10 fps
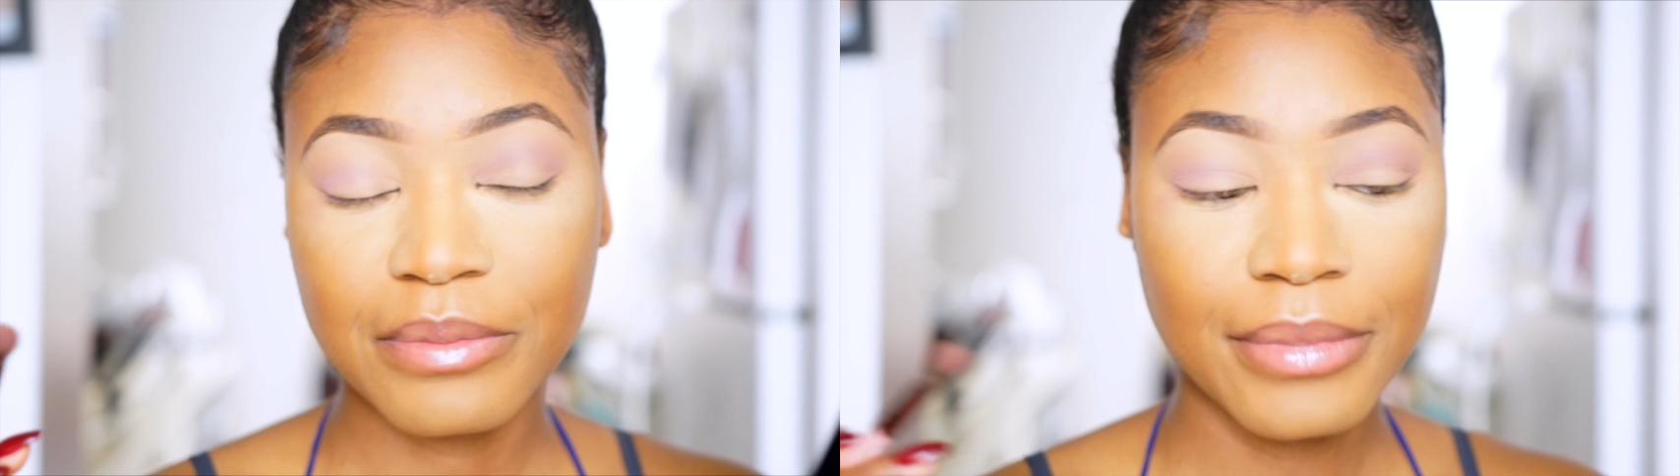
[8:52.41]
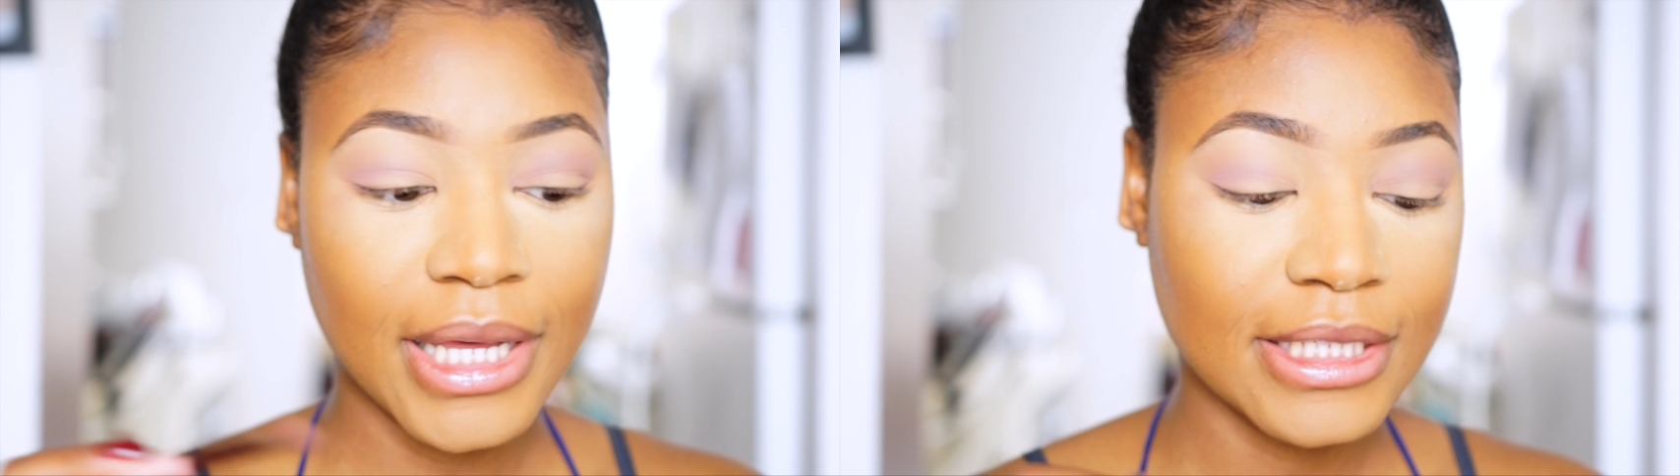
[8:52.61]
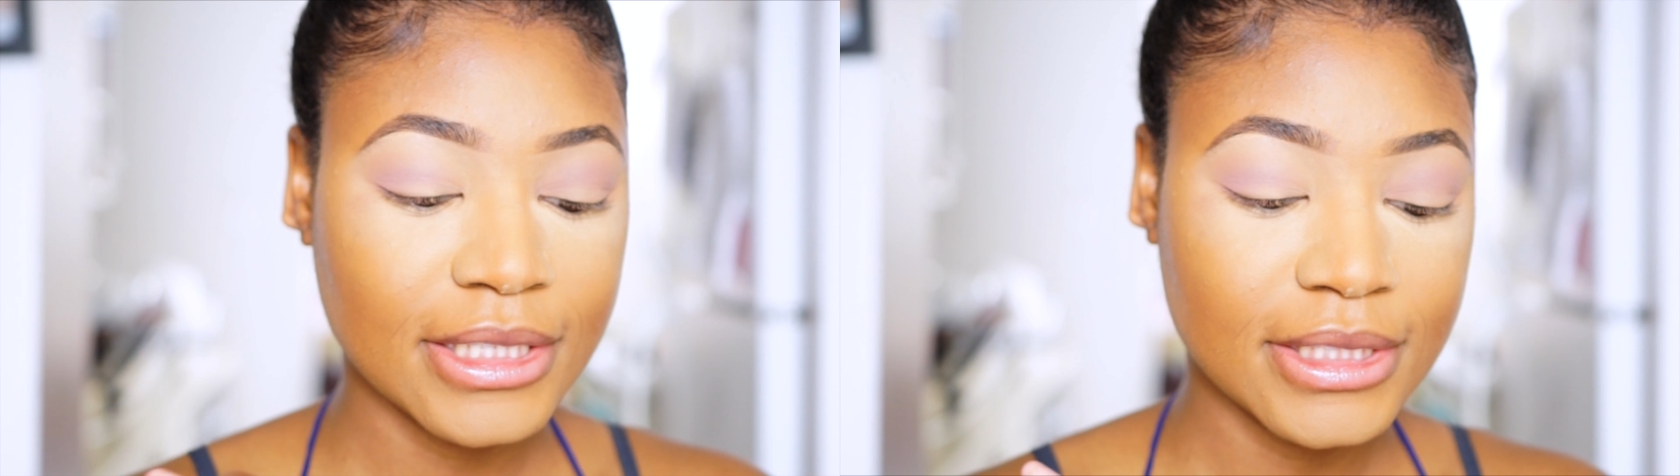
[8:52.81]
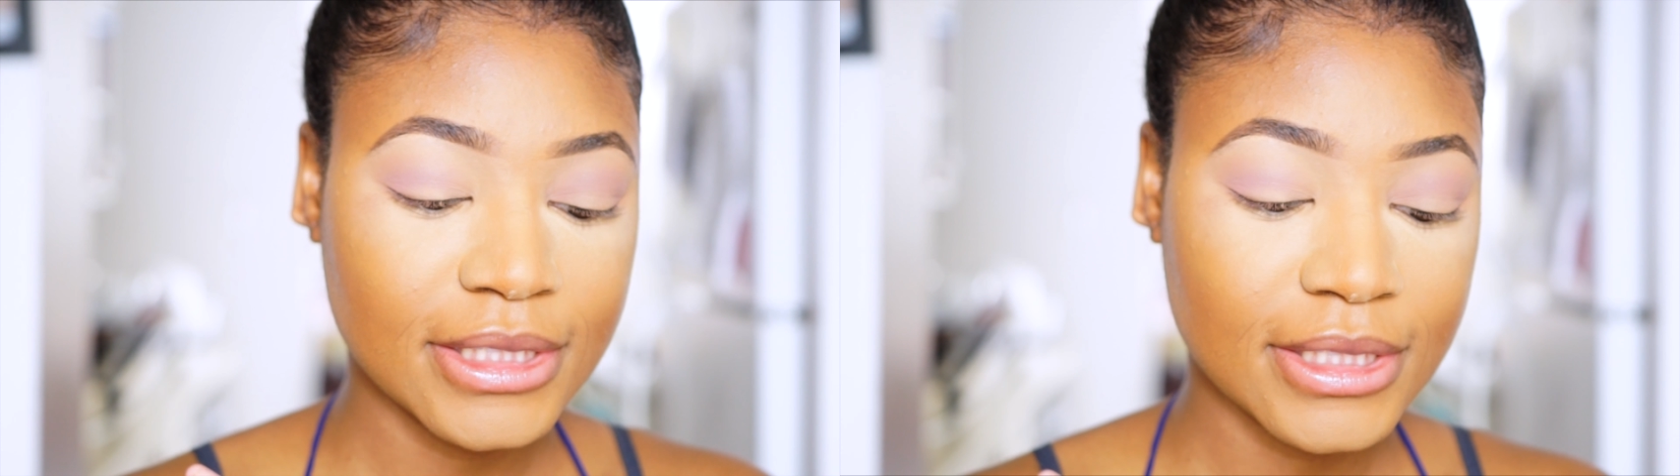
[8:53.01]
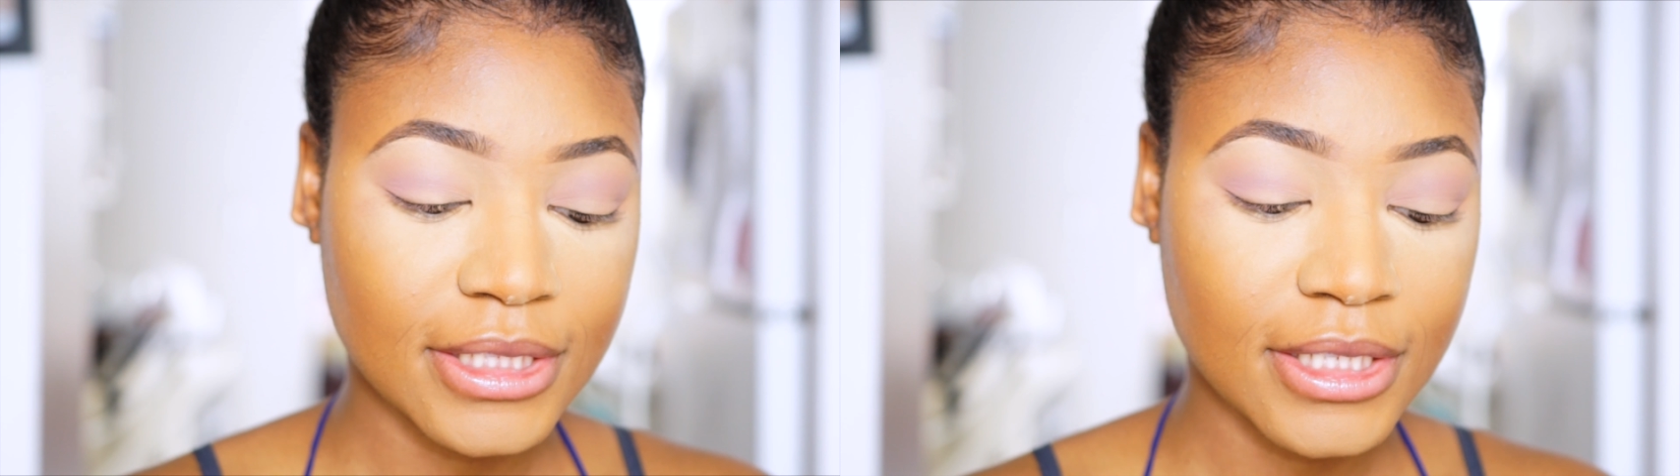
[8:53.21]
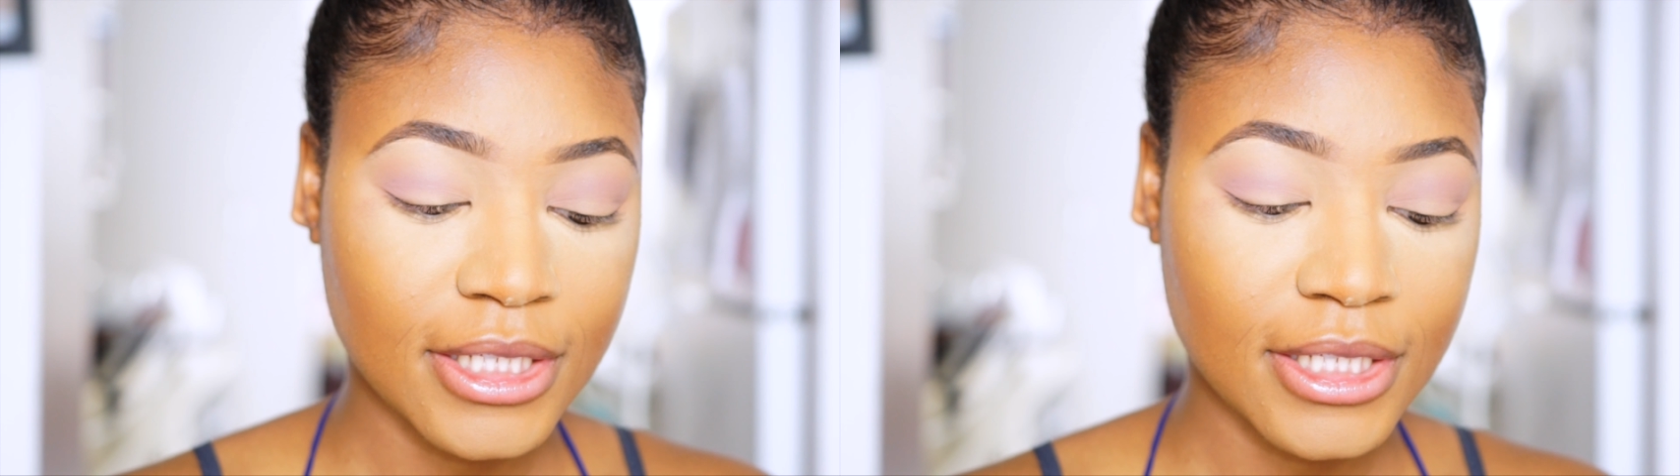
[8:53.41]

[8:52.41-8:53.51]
palette,